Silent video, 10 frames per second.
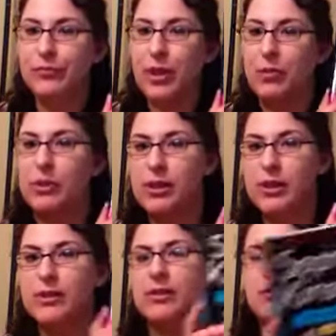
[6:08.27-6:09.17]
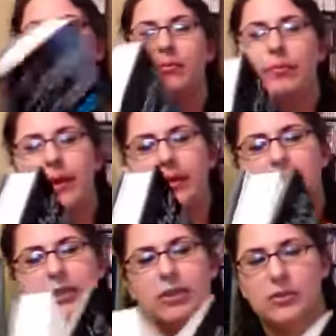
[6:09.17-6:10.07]
I'll read this back
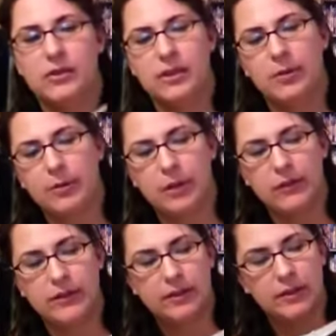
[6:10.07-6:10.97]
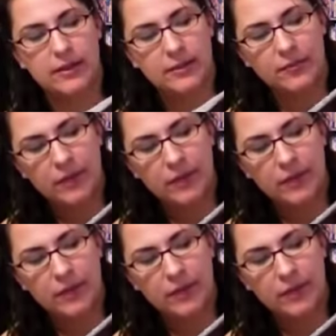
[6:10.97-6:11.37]
to you. It's not part of a series.